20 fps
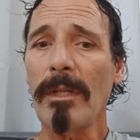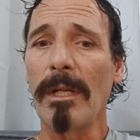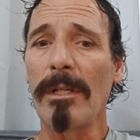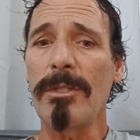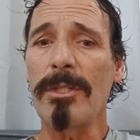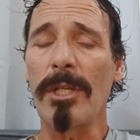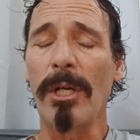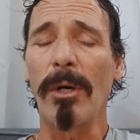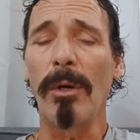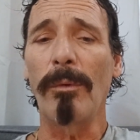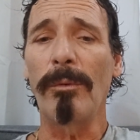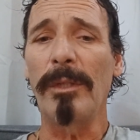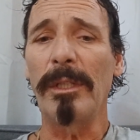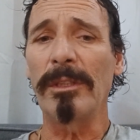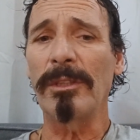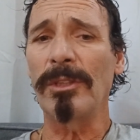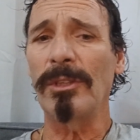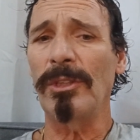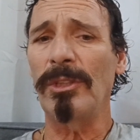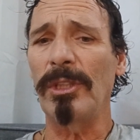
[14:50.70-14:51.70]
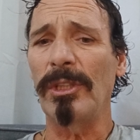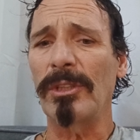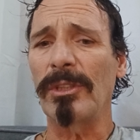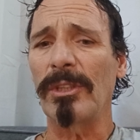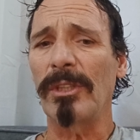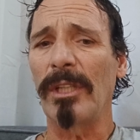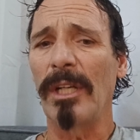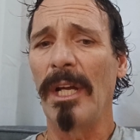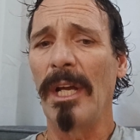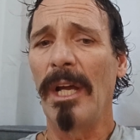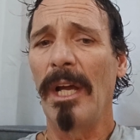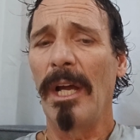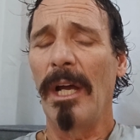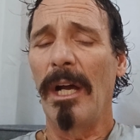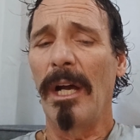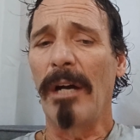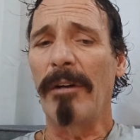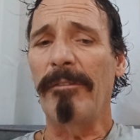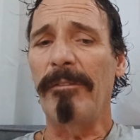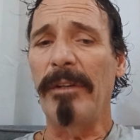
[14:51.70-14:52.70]
So this is just a
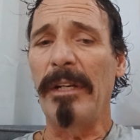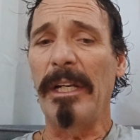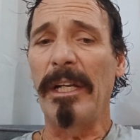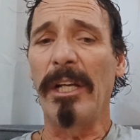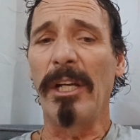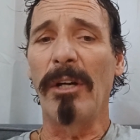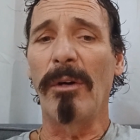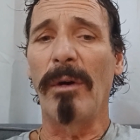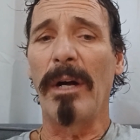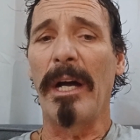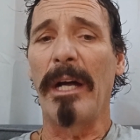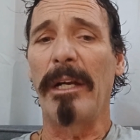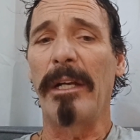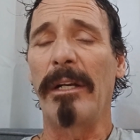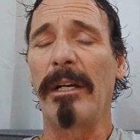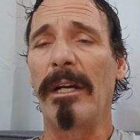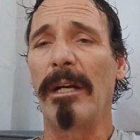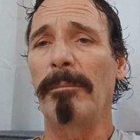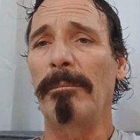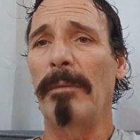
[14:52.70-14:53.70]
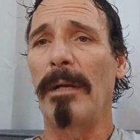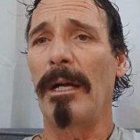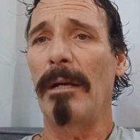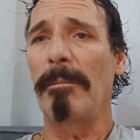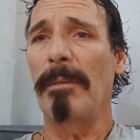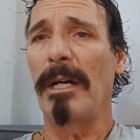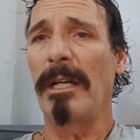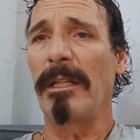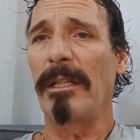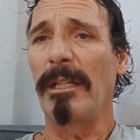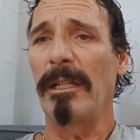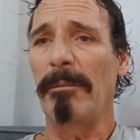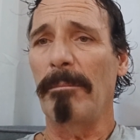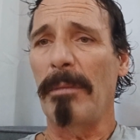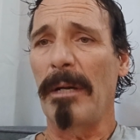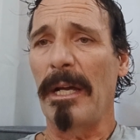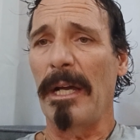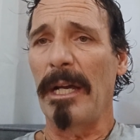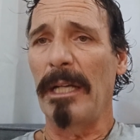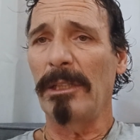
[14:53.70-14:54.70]
video out there. I might get
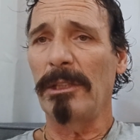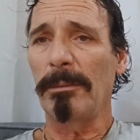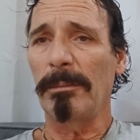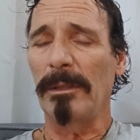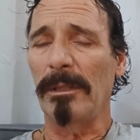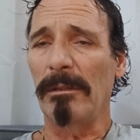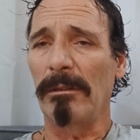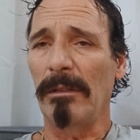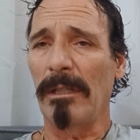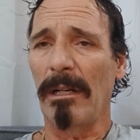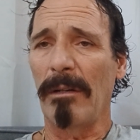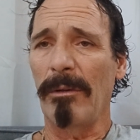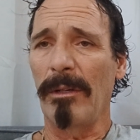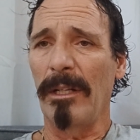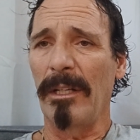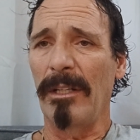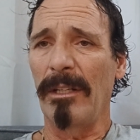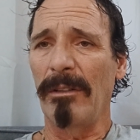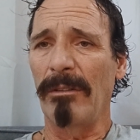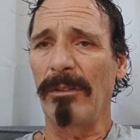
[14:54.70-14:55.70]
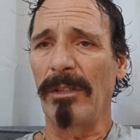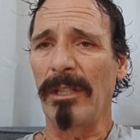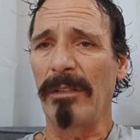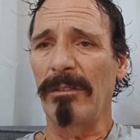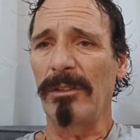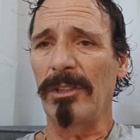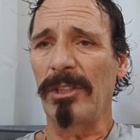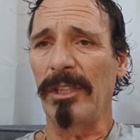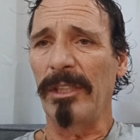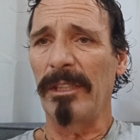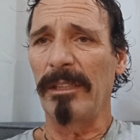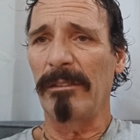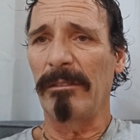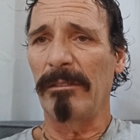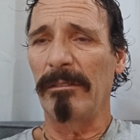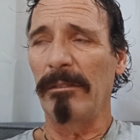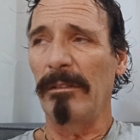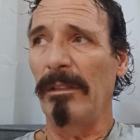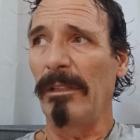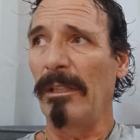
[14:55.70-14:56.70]
bashed, but I really don't give a shit,
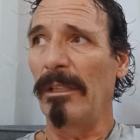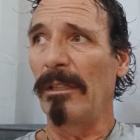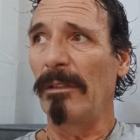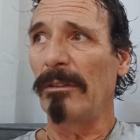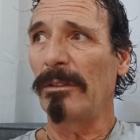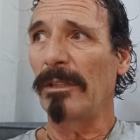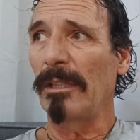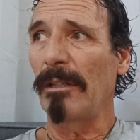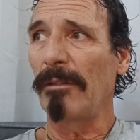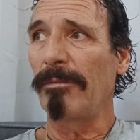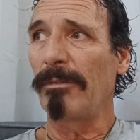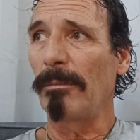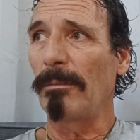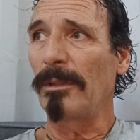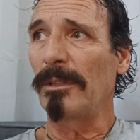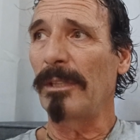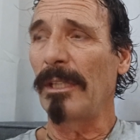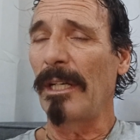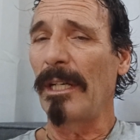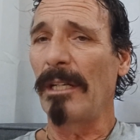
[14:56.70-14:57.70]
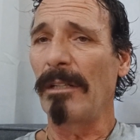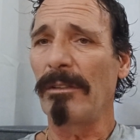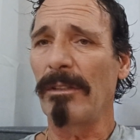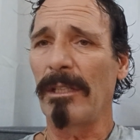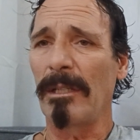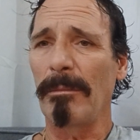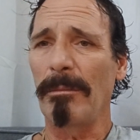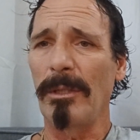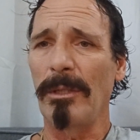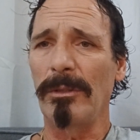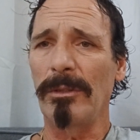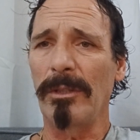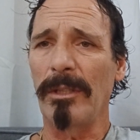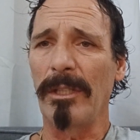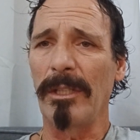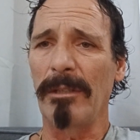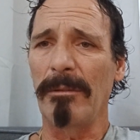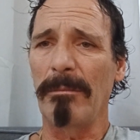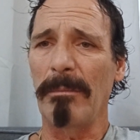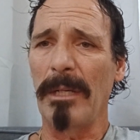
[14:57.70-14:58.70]
because I'm from the South and I'm used to
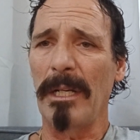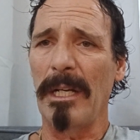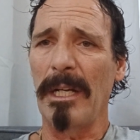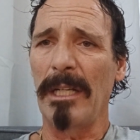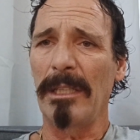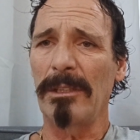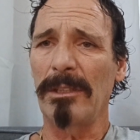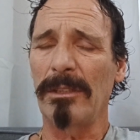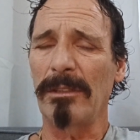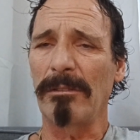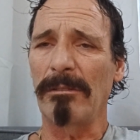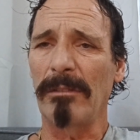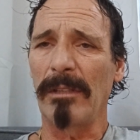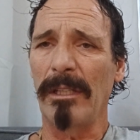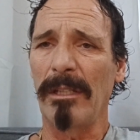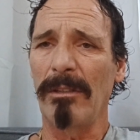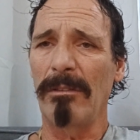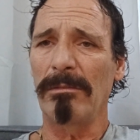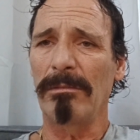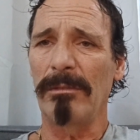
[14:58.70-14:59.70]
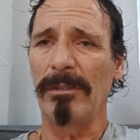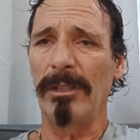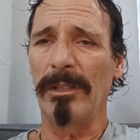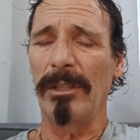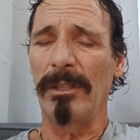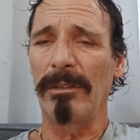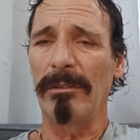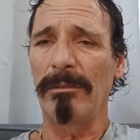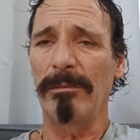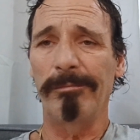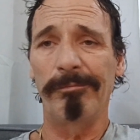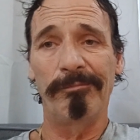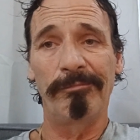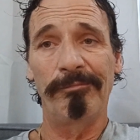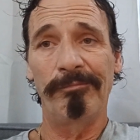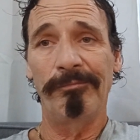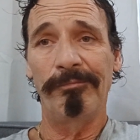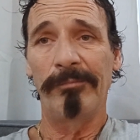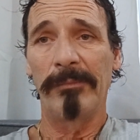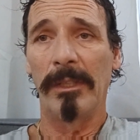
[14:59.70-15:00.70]
getting bashed, and hell,
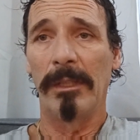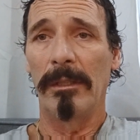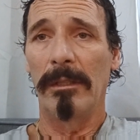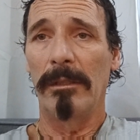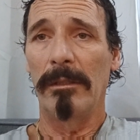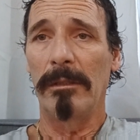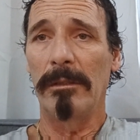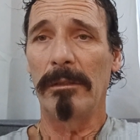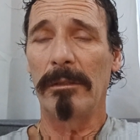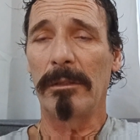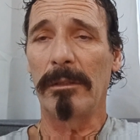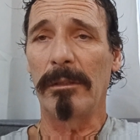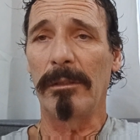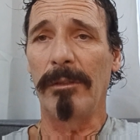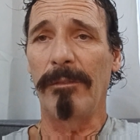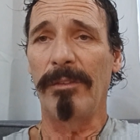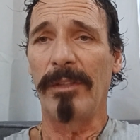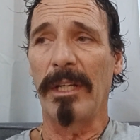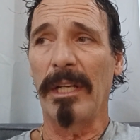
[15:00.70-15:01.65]
If you